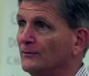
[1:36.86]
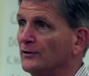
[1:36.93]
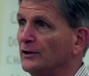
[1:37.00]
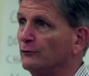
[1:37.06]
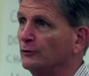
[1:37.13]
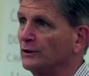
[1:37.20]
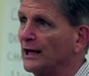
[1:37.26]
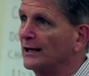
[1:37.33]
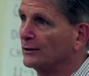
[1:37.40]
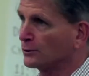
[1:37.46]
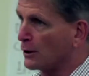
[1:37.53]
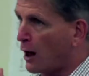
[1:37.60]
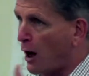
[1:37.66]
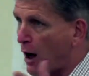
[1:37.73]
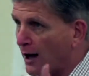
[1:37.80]
And if we take
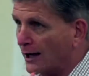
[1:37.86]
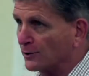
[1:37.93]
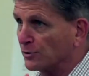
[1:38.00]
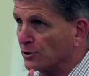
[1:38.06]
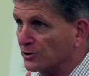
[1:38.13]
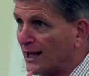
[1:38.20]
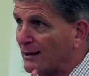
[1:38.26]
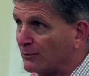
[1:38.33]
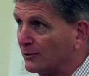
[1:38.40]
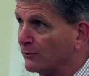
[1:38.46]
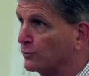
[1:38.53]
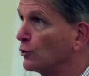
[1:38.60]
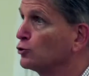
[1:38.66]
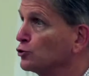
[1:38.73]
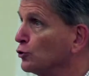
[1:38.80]
law as a statement of
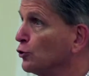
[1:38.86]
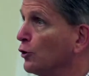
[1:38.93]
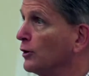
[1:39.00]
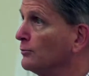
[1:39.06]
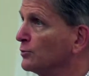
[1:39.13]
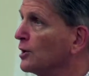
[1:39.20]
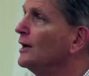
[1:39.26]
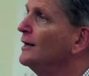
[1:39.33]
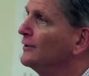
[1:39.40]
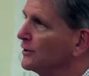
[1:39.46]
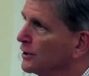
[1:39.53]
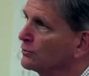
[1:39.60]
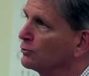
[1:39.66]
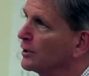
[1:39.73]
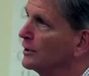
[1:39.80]
social norms,
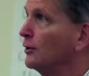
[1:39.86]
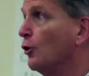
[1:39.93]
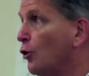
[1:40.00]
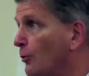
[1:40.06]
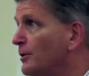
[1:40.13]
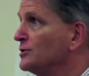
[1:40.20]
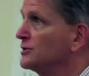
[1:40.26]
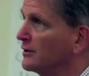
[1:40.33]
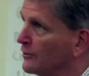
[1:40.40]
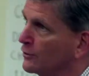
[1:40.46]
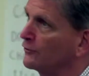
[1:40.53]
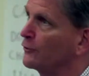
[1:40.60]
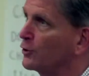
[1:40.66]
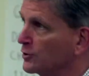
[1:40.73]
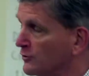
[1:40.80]
guess what? A whole bunch of
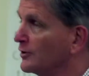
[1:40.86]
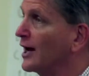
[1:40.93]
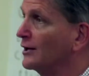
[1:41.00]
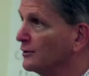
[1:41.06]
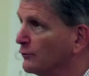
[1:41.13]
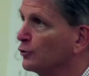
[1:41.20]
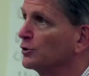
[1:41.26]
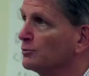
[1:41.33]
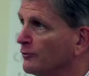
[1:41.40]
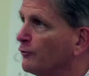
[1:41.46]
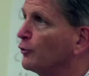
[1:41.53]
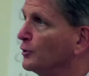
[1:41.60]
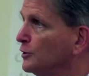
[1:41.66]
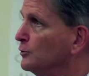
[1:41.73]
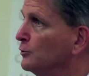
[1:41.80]
other folks have gotten divorced
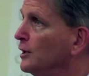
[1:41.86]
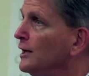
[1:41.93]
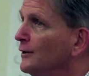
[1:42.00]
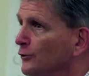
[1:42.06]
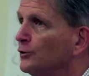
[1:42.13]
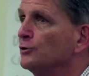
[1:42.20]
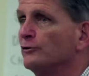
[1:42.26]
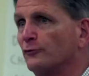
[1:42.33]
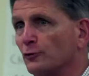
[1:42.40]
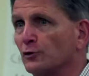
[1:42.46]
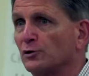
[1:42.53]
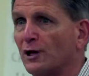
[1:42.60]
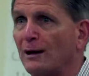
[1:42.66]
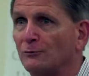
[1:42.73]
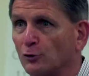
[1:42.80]
before you. This is the
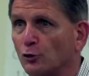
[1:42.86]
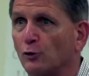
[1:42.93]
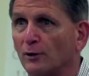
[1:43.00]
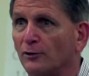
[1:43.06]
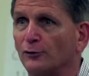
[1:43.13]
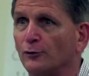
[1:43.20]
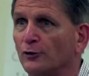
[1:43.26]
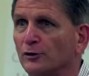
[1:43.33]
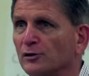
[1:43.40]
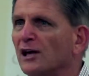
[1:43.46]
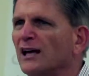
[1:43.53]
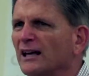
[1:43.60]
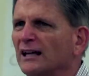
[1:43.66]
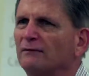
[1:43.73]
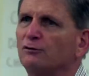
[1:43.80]
first time you're going through this.
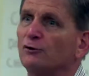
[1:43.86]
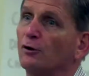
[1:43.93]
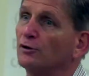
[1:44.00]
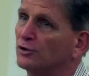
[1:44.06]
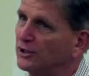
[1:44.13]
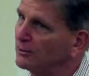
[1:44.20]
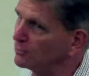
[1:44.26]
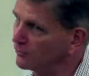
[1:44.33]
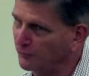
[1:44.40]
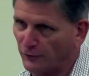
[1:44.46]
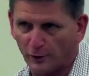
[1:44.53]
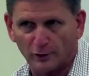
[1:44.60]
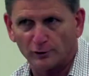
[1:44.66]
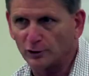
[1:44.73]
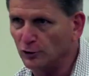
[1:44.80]
Even though it seems
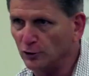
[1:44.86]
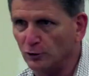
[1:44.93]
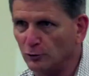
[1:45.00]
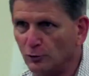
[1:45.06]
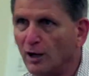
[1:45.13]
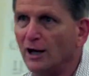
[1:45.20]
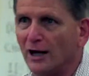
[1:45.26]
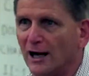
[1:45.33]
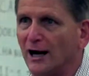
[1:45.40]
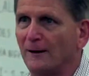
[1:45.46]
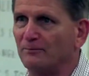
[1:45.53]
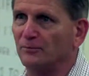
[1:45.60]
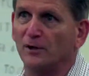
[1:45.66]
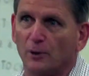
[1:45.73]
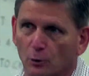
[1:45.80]
fair to you,
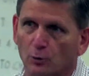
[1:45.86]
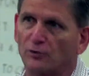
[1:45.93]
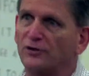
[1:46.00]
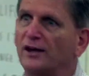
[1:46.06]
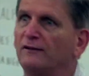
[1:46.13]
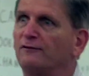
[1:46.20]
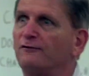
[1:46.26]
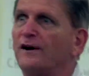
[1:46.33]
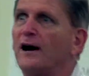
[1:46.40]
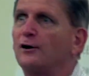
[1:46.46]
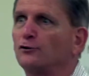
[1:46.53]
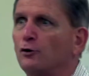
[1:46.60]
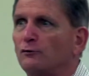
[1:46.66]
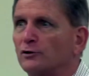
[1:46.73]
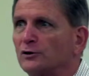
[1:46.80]
what they've
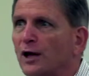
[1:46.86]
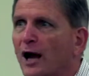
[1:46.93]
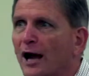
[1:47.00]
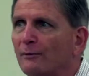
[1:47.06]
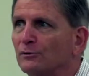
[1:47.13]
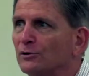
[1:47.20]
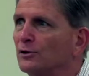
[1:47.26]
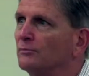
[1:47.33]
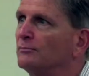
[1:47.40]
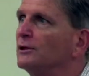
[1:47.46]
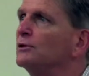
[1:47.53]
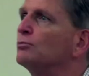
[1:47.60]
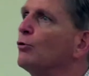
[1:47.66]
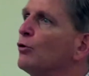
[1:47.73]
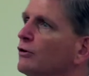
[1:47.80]
found over time is that it
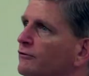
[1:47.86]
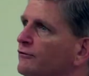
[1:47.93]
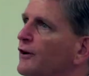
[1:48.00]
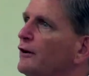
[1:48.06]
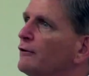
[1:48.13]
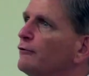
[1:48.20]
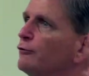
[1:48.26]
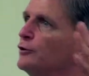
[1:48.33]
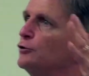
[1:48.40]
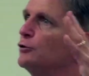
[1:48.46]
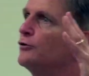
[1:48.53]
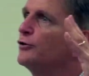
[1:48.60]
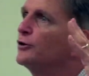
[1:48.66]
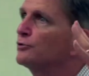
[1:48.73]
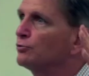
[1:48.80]
is more fair if we do
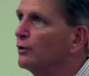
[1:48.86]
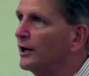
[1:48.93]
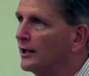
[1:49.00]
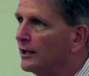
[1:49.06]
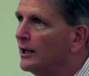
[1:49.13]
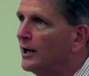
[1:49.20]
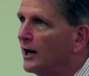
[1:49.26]
it this way.